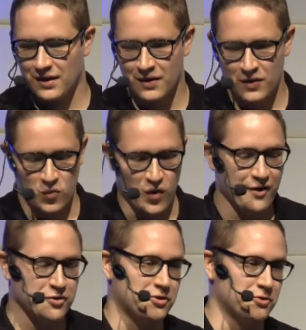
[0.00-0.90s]
Why
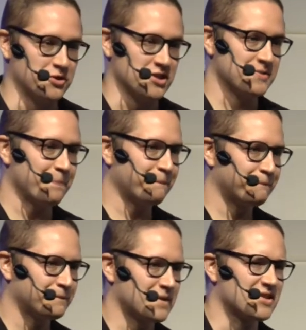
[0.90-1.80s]
would you do this?
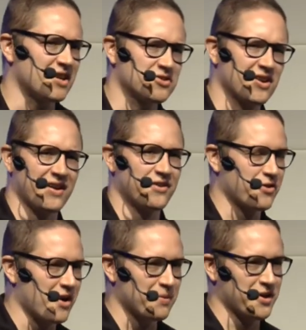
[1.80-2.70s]
Sounds kind of
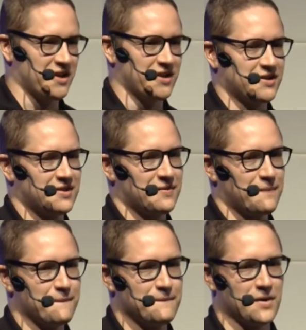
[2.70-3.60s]
complicated
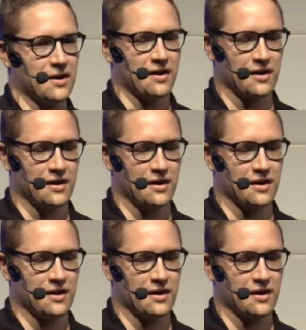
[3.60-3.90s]
to